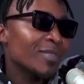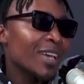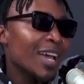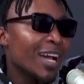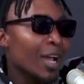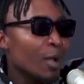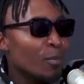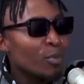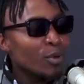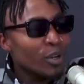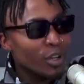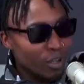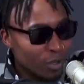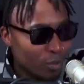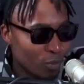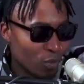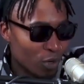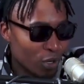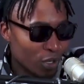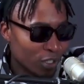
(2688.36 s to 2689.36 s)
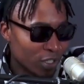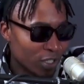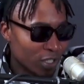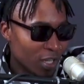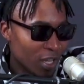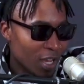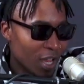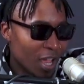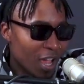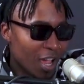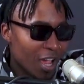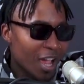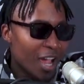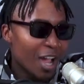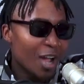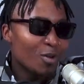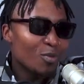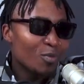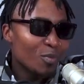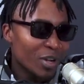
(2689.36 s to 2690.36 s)
can't put it in words
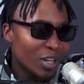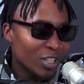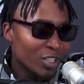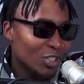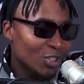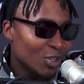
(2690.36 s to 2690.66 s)
how much